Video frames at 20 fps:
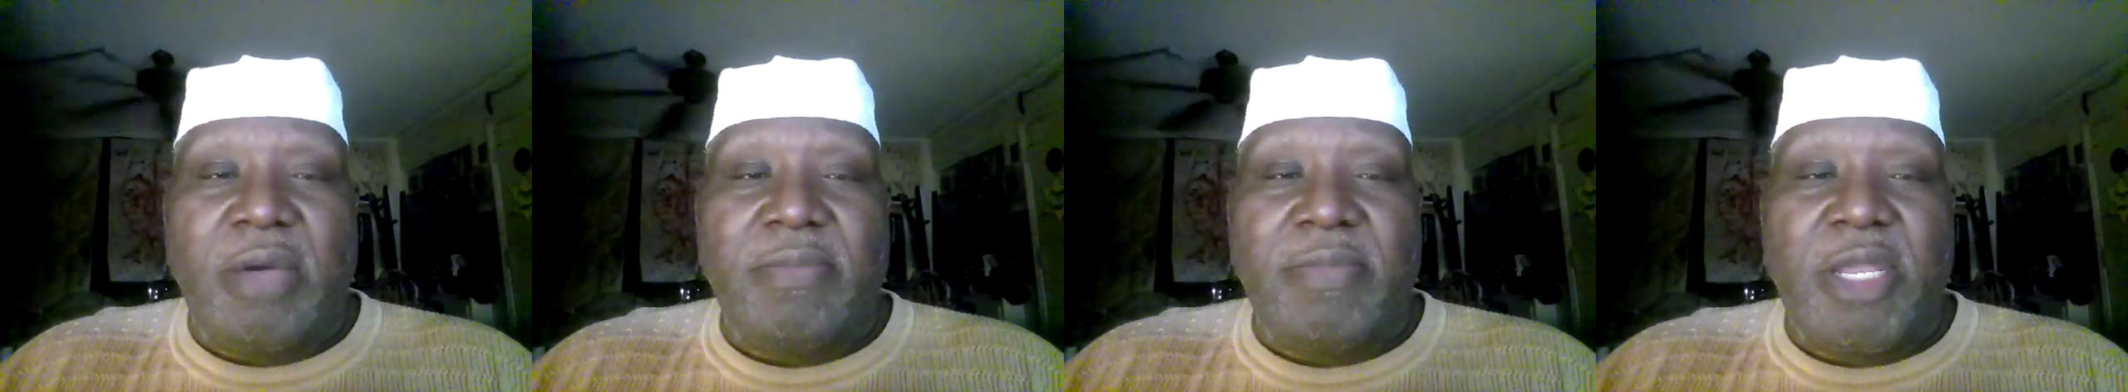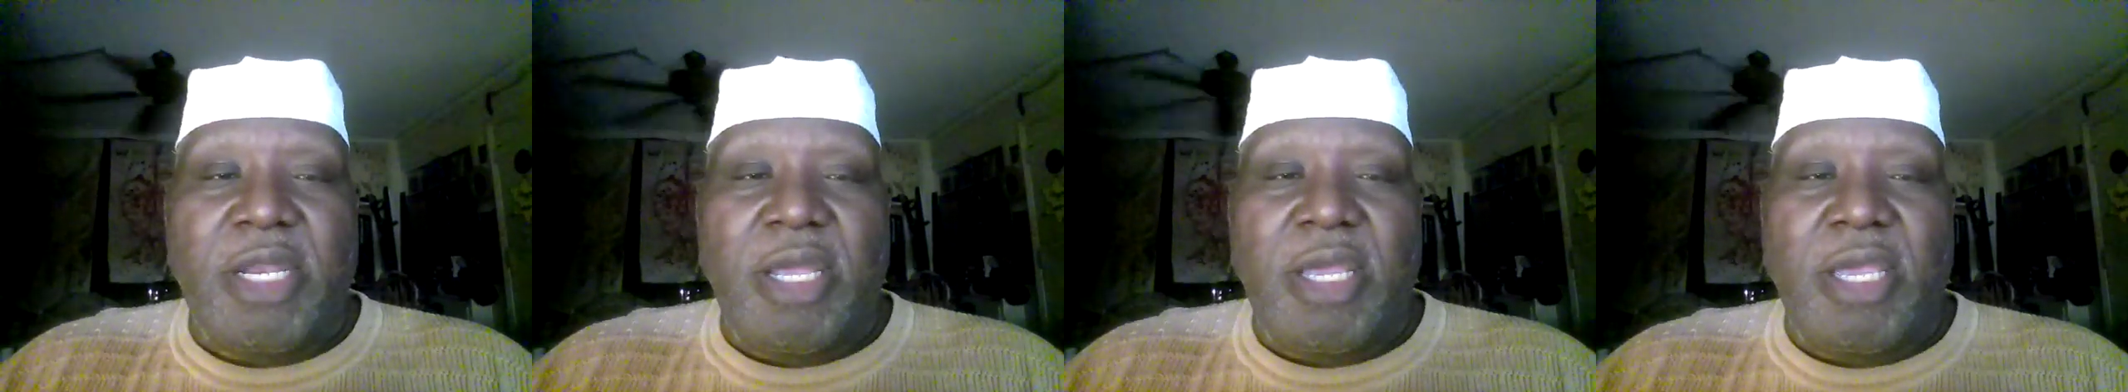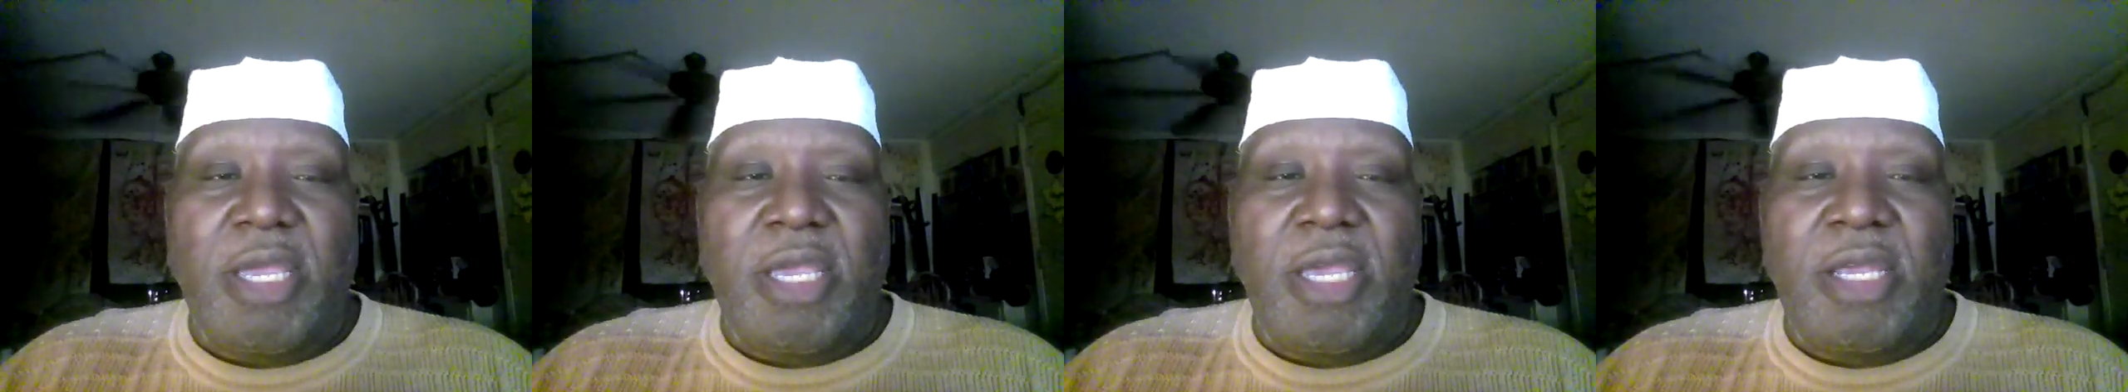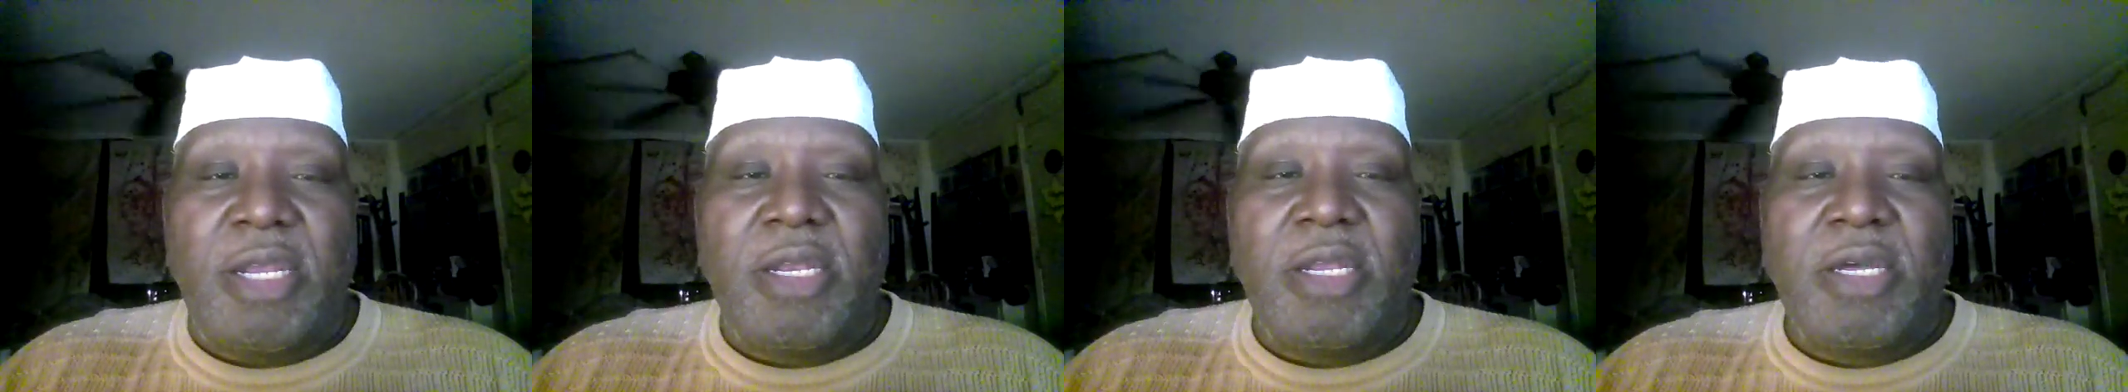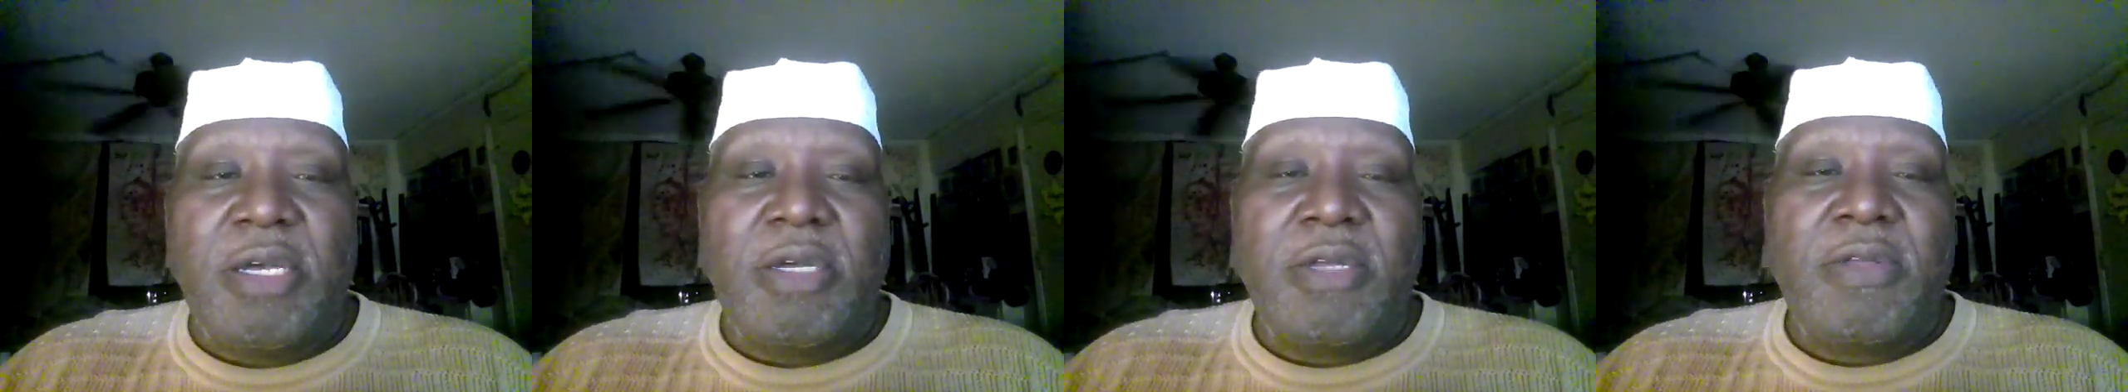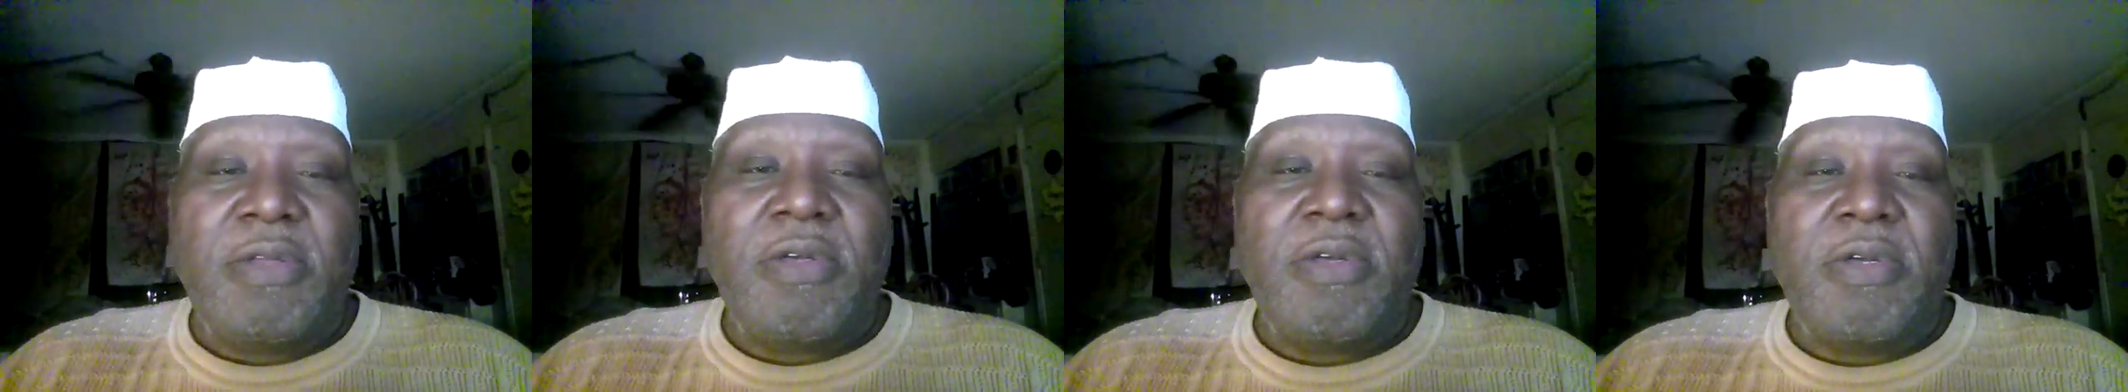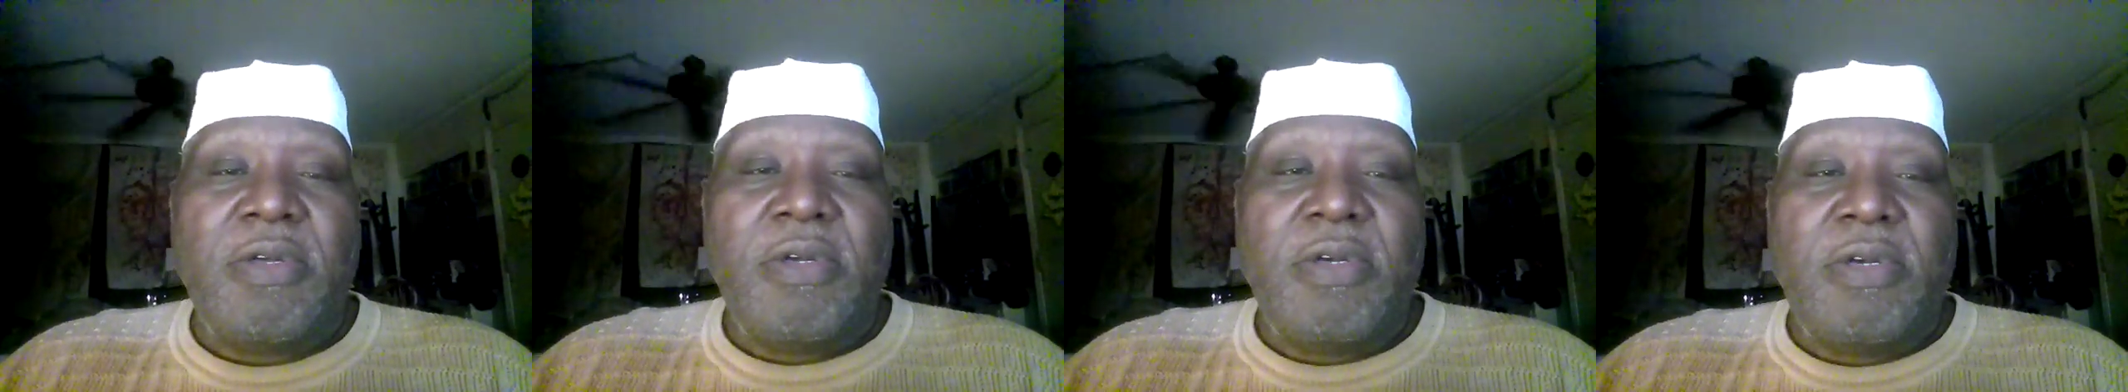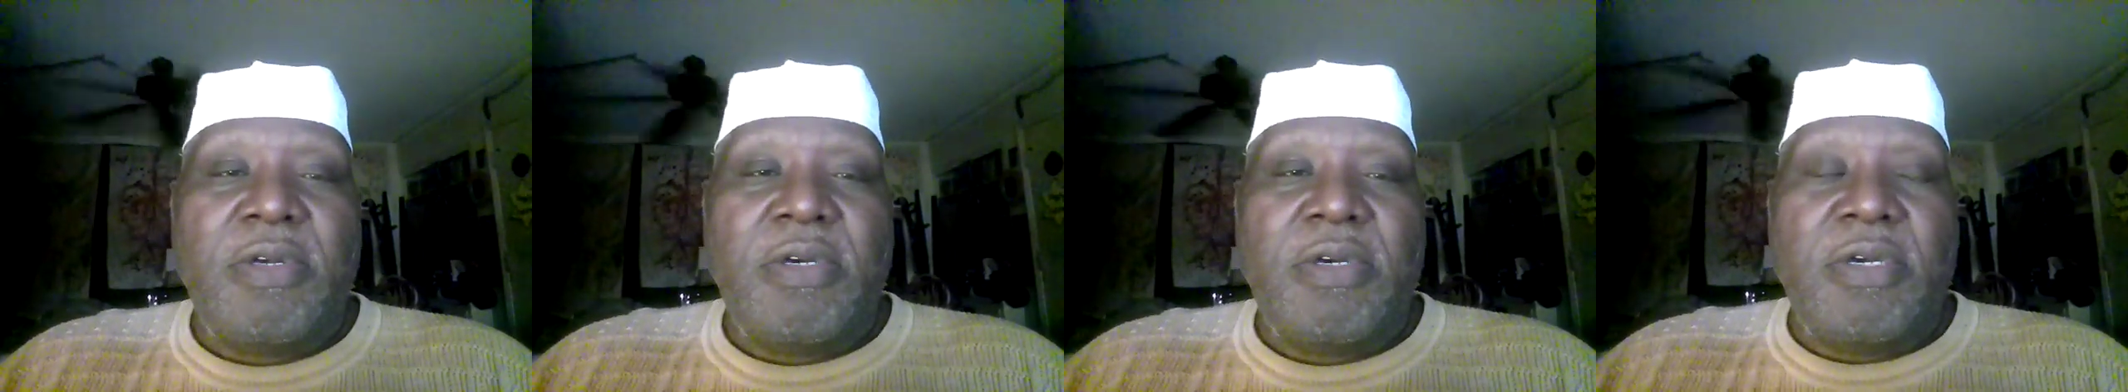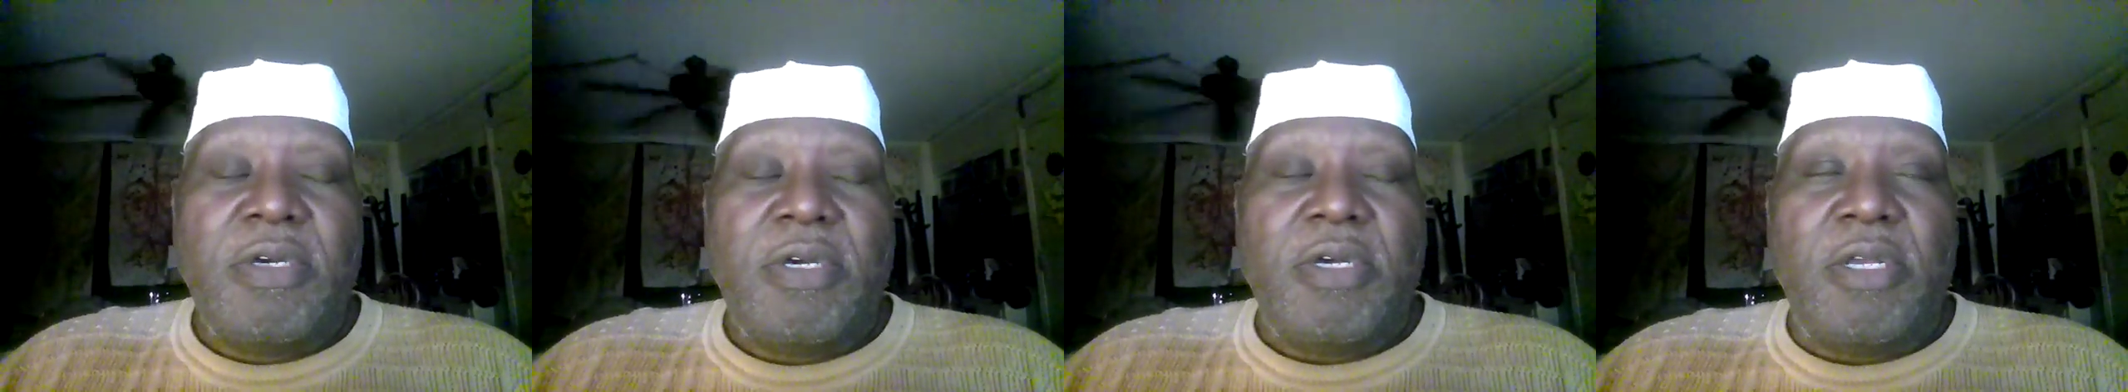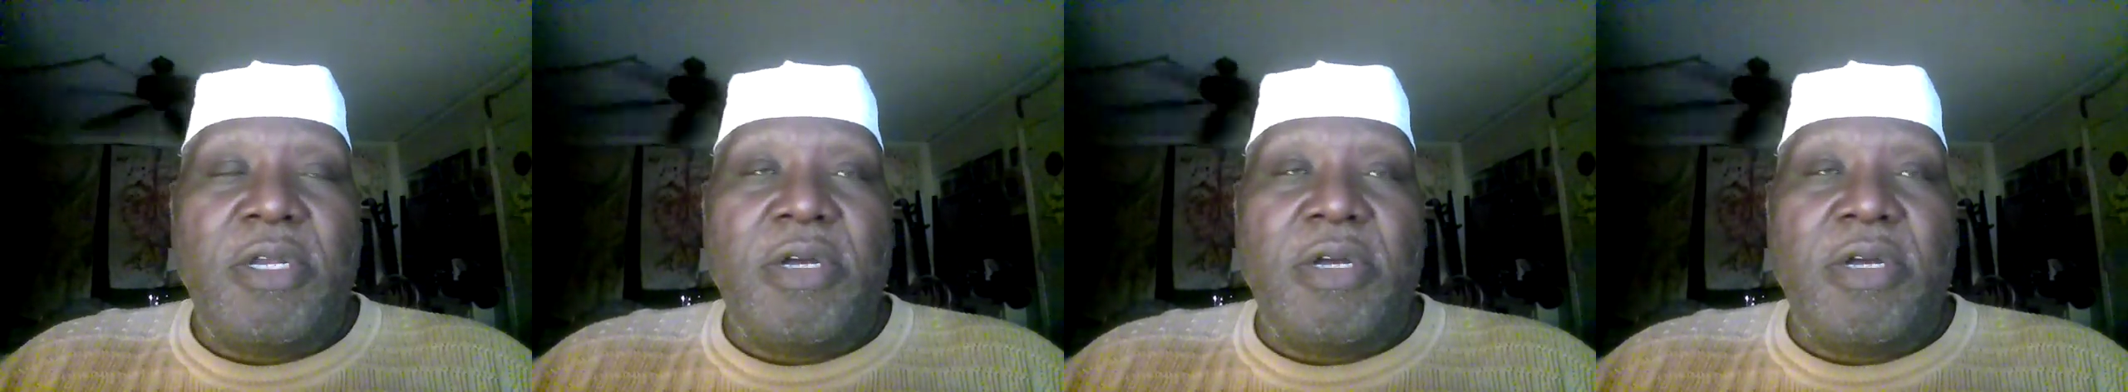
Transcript: that he uses right now as a